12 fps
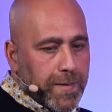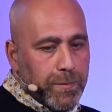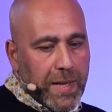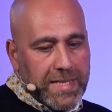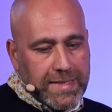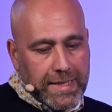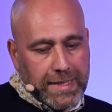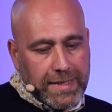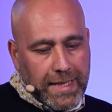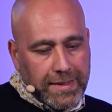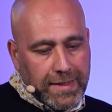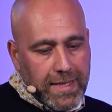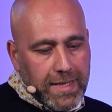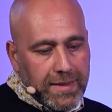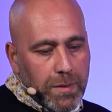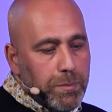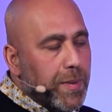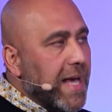basically that
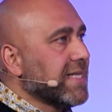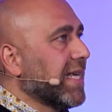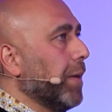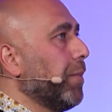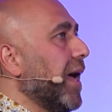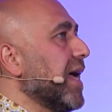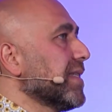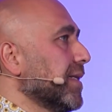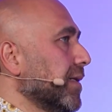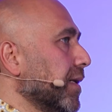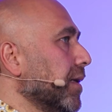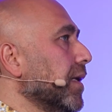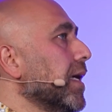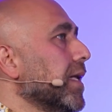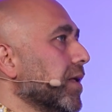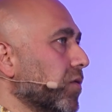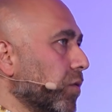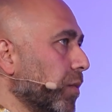the base capacity
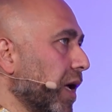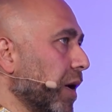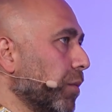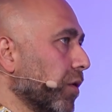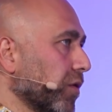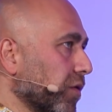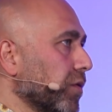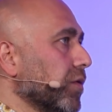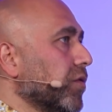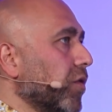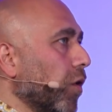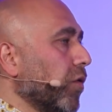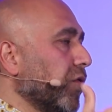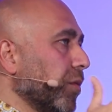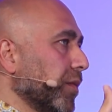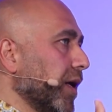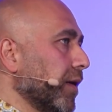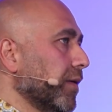needed to be able to grow
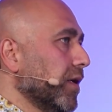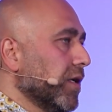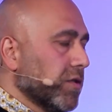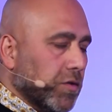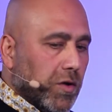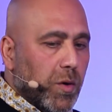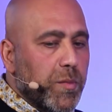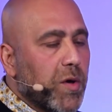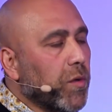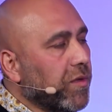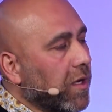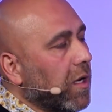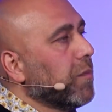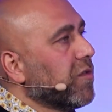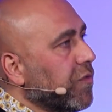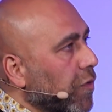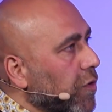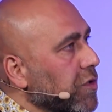from there. So community comes
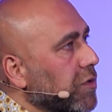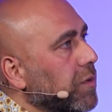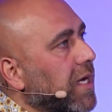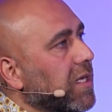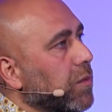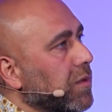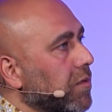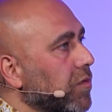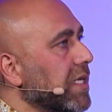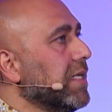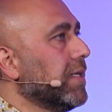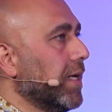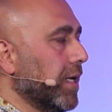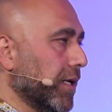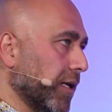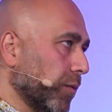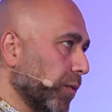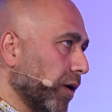first together with the retailer
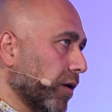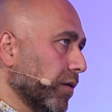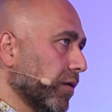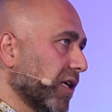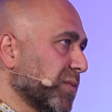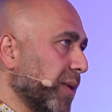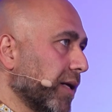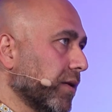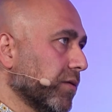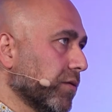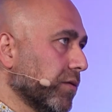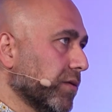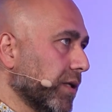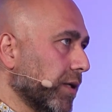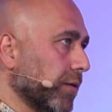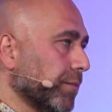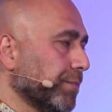that we are expanding to the city.